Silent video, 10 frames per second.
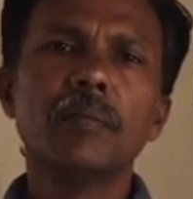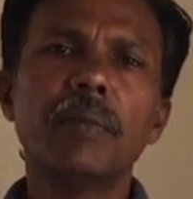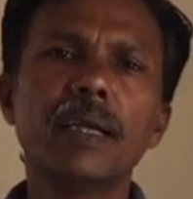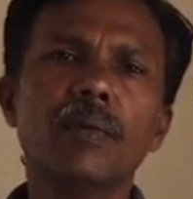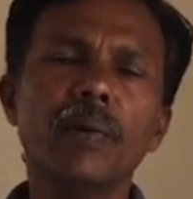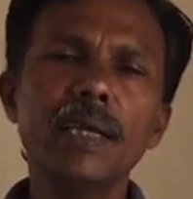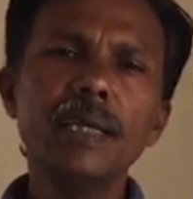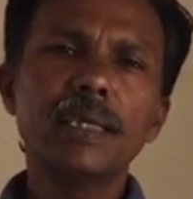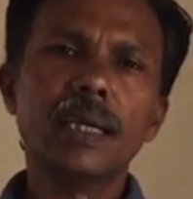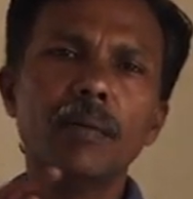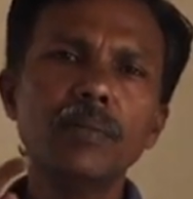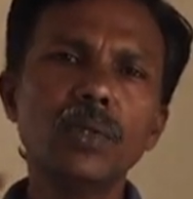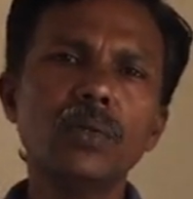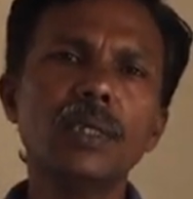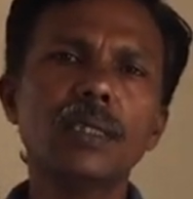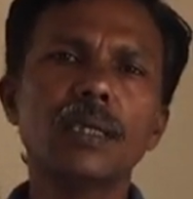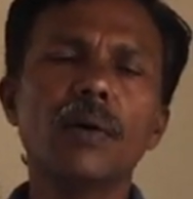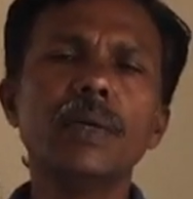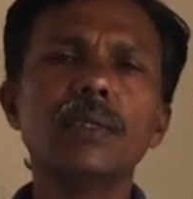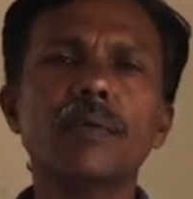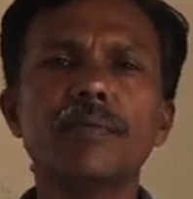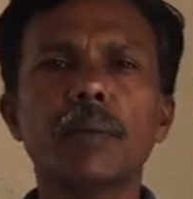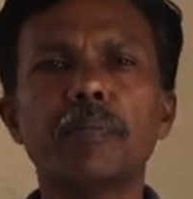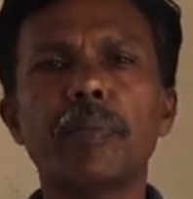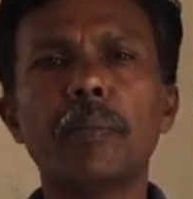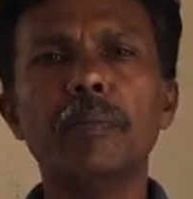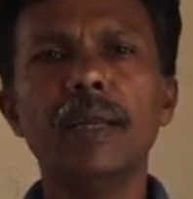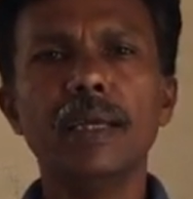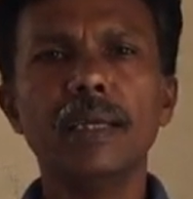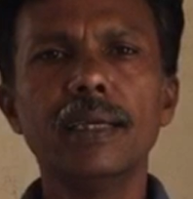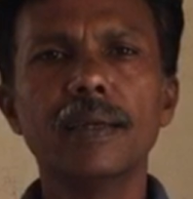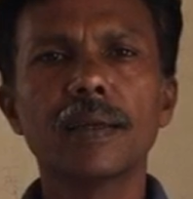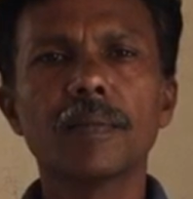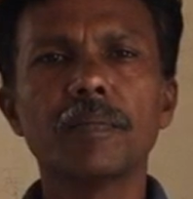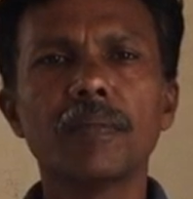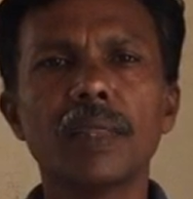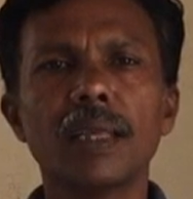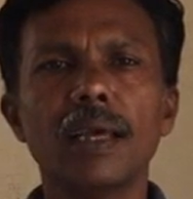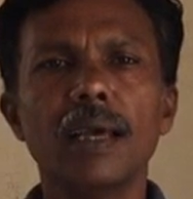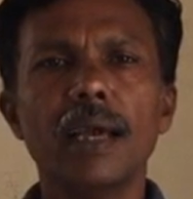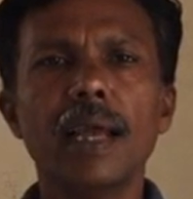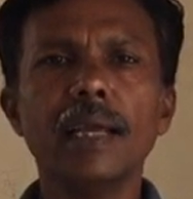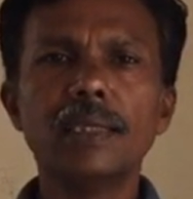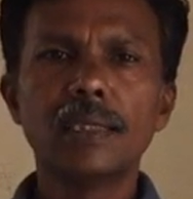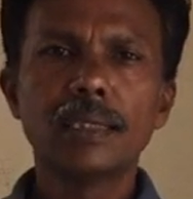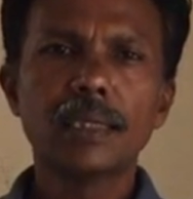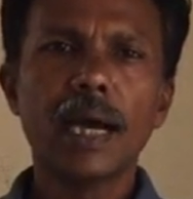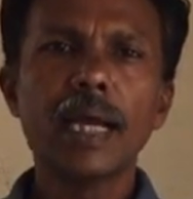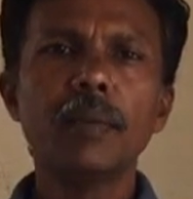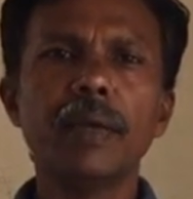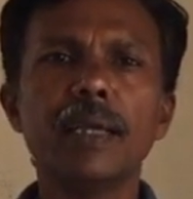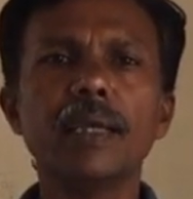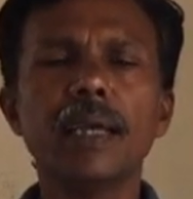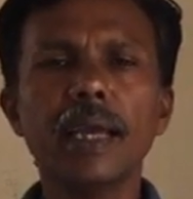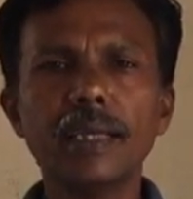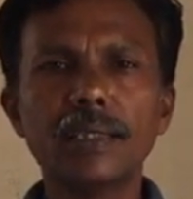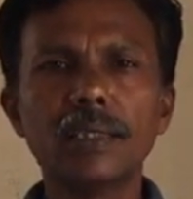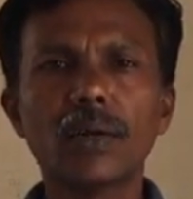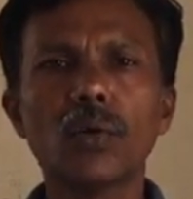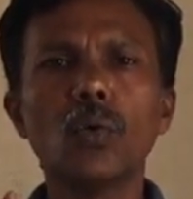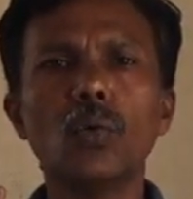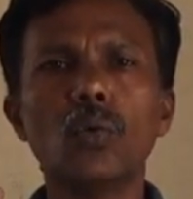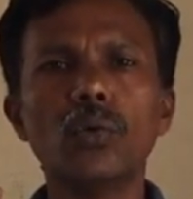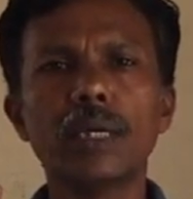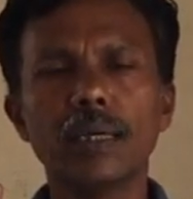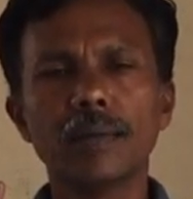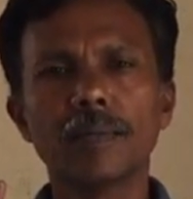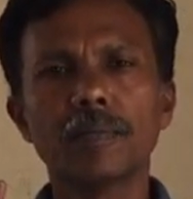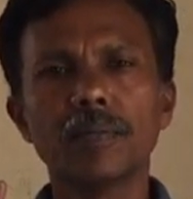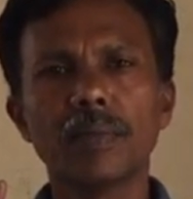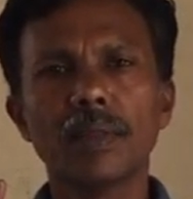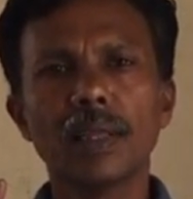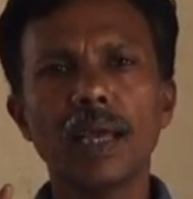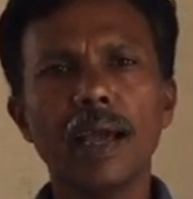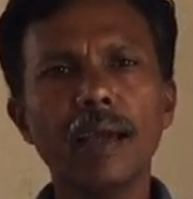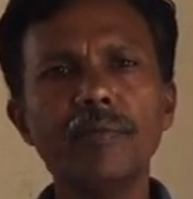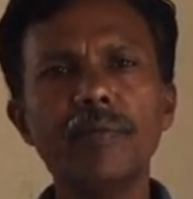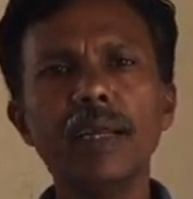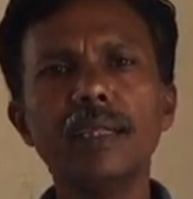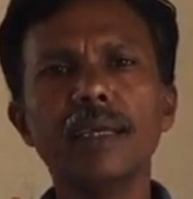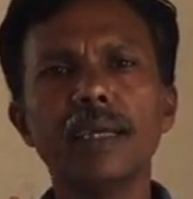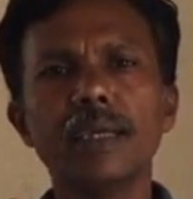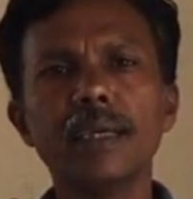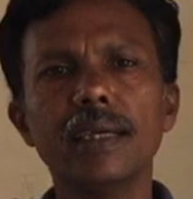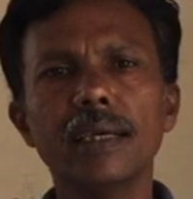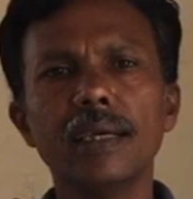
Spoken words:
but when it comes to the service of the public, its timing, its route, everything